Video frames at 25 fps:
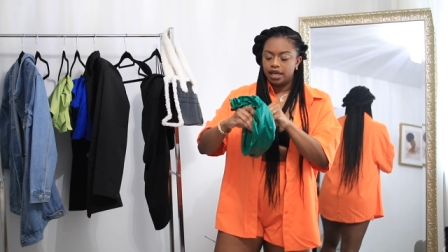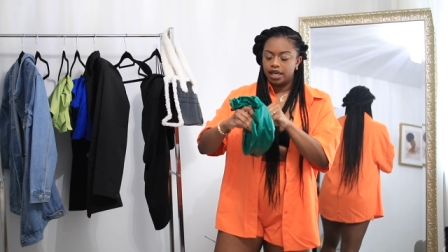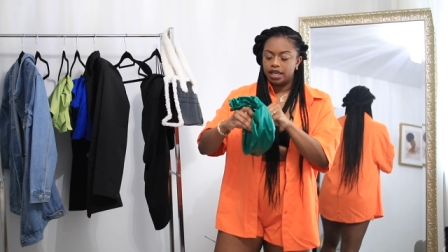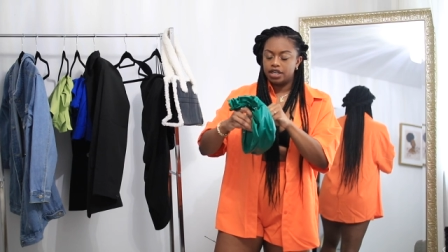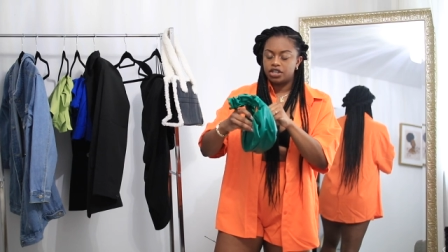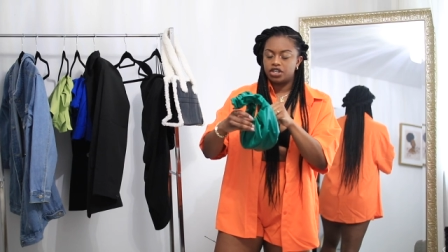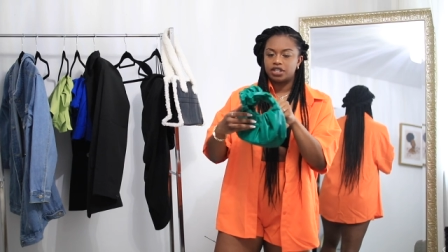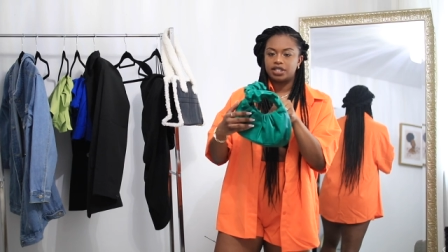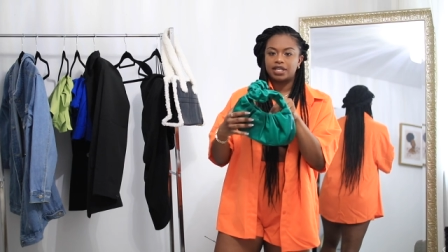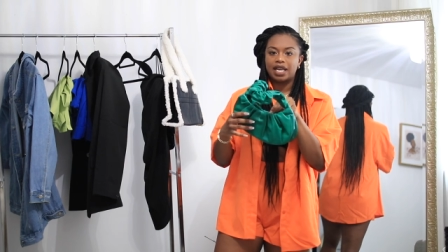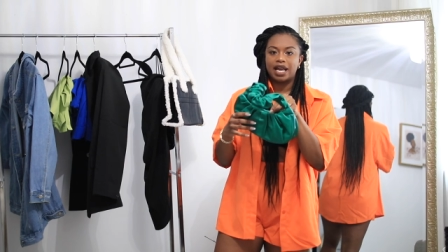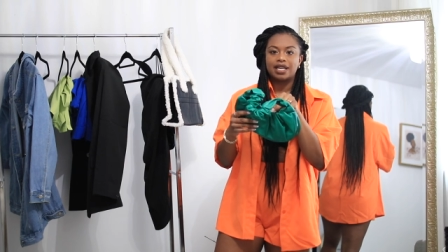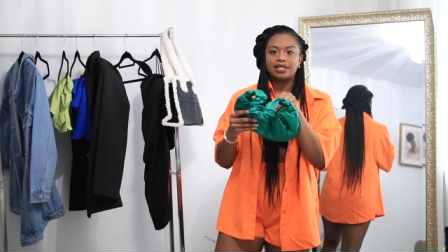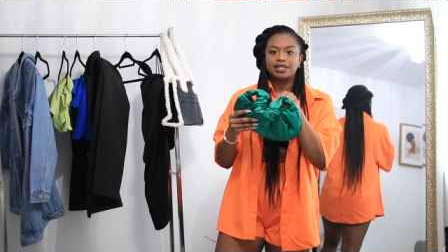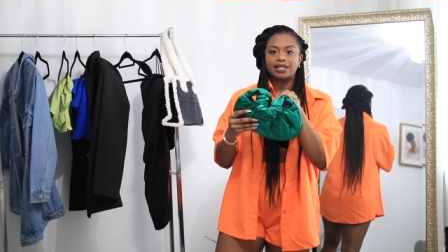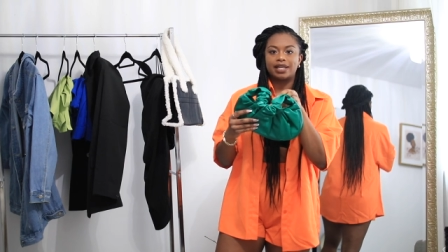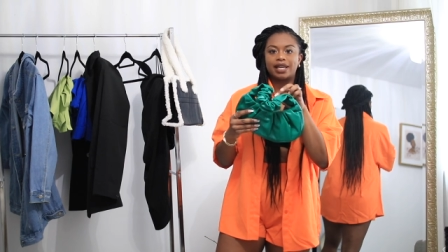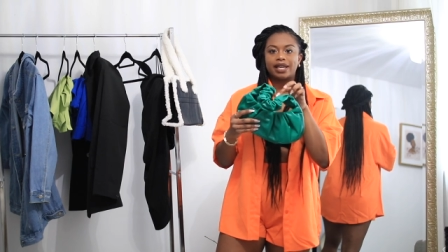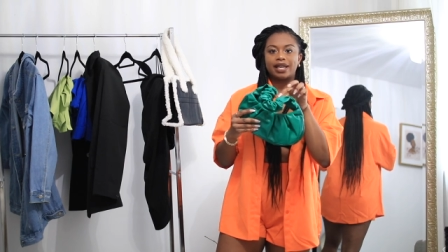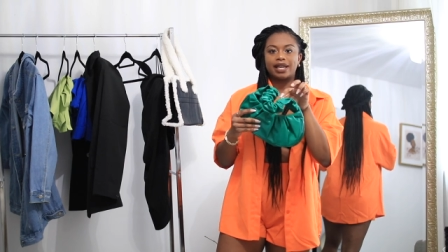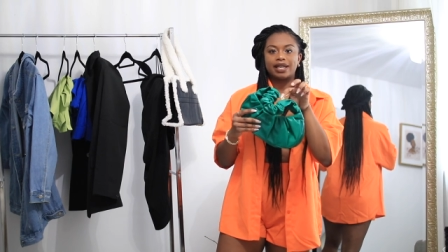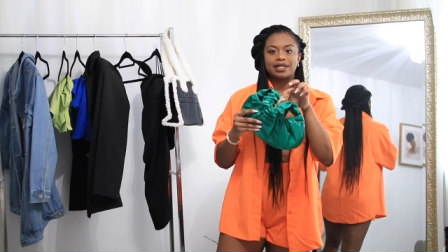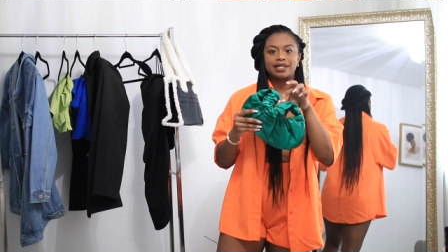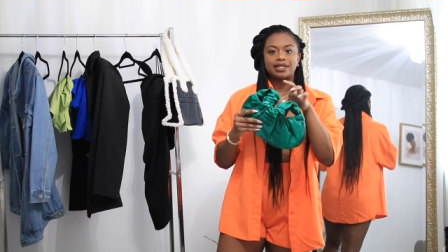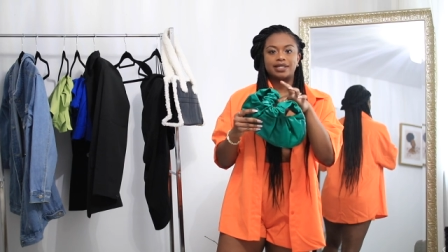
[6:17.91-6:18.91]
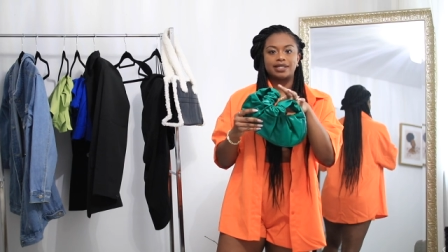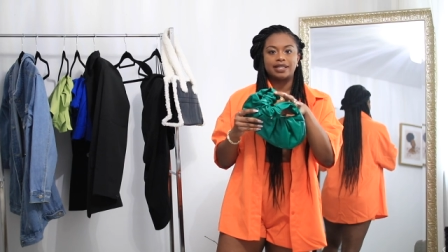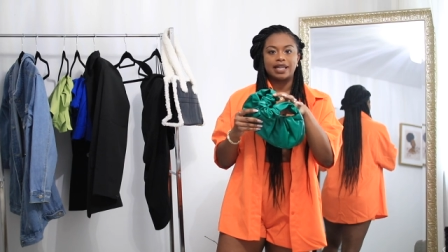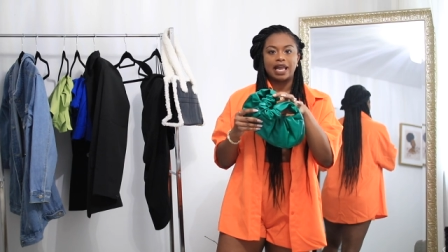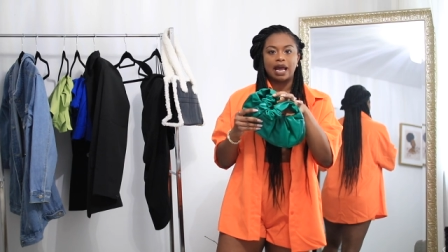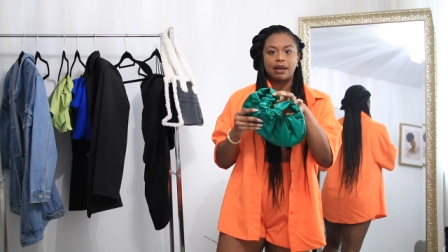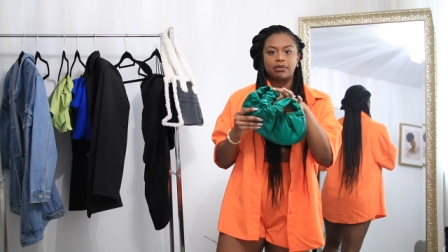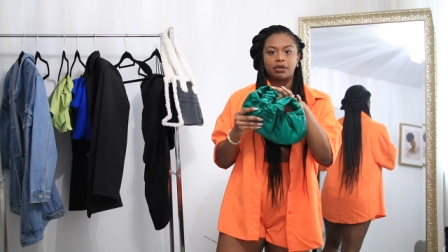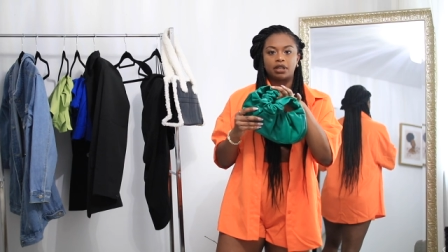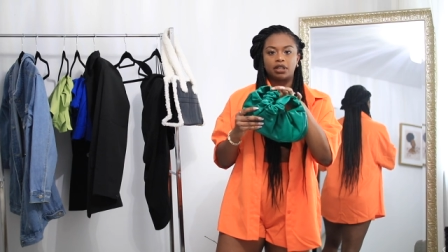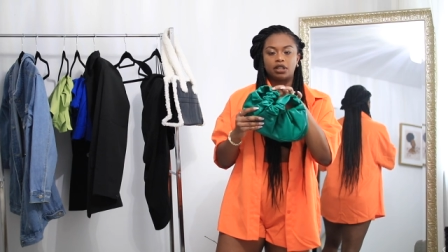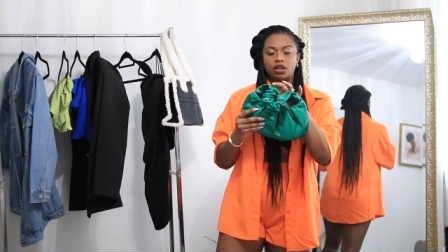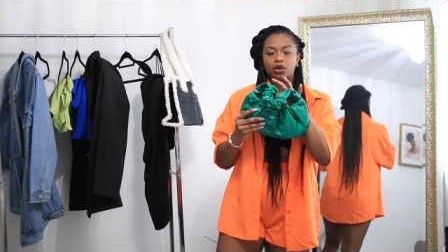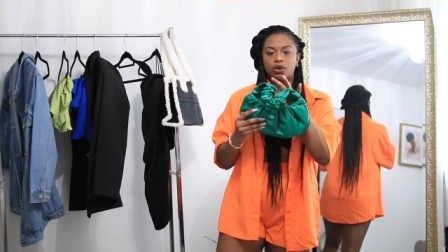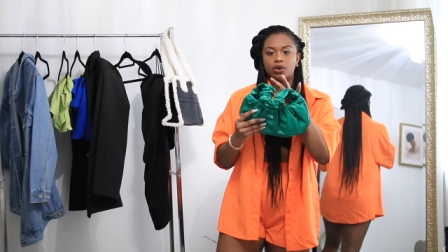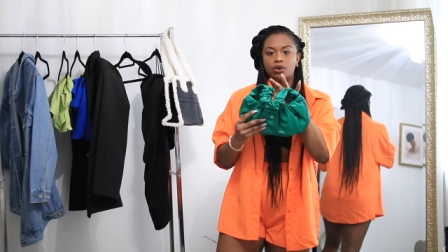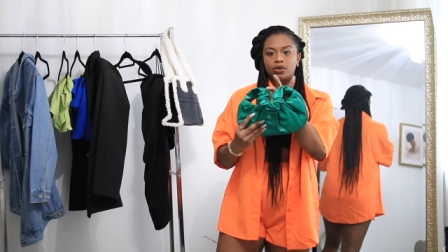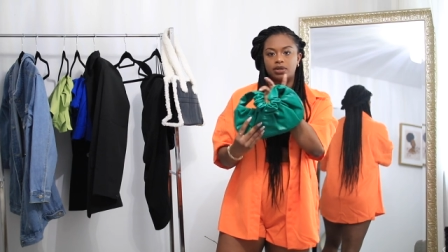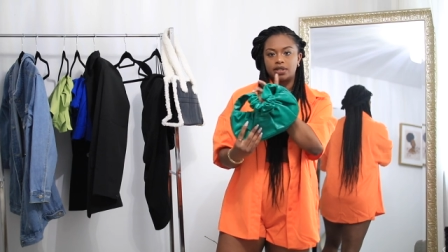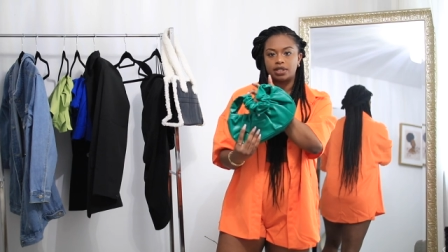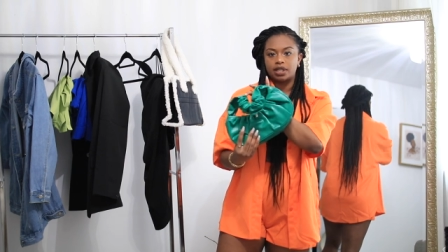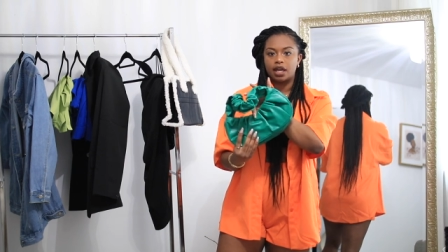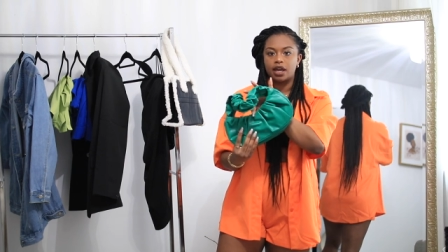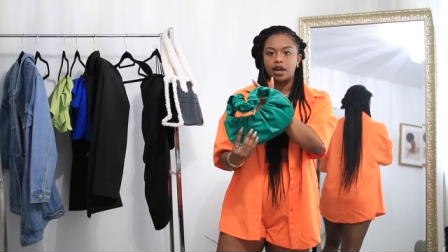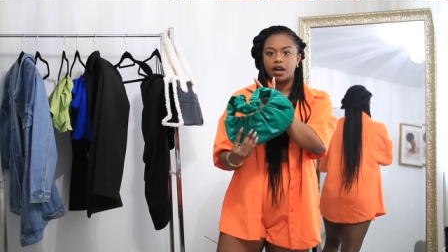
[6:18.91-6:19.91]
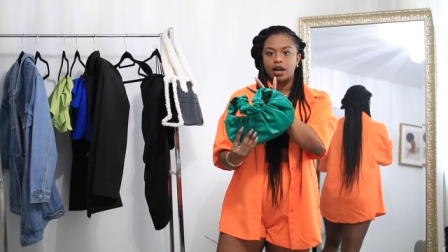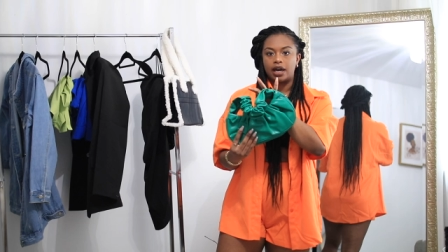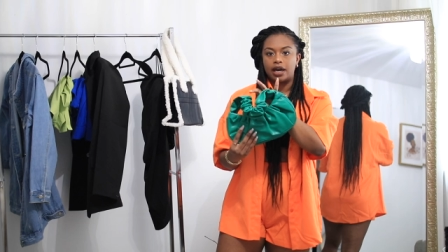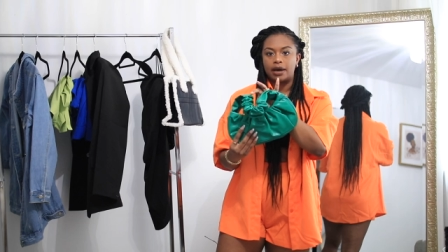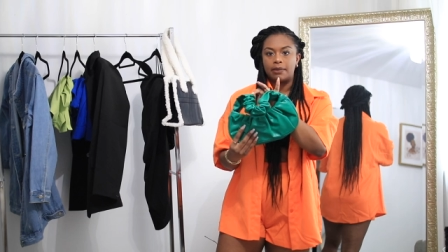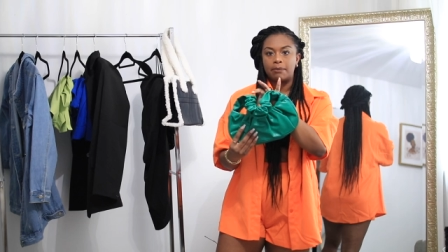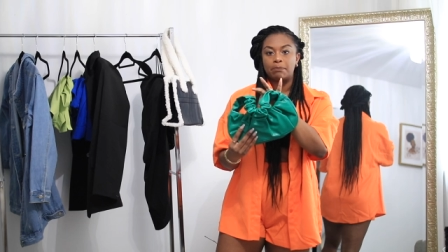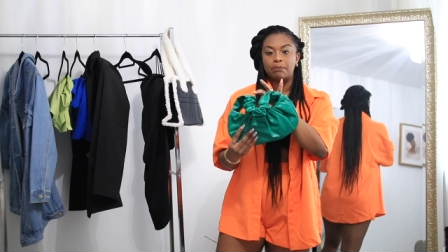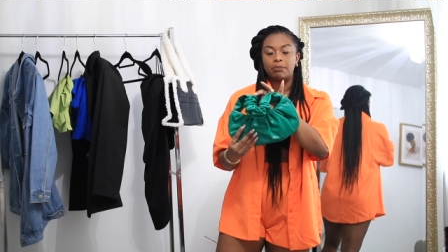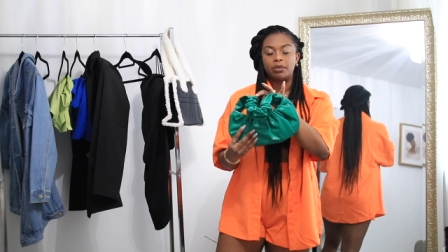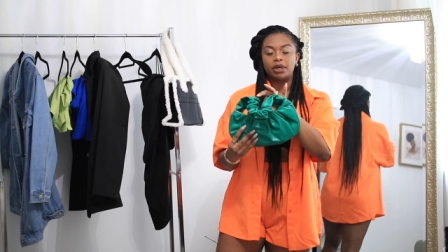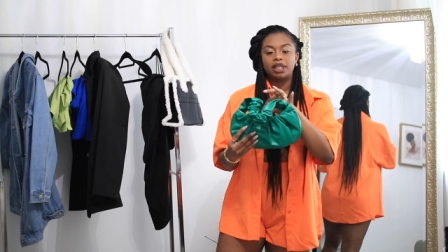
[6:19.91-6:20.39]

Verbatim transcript: It just has like a snap close um,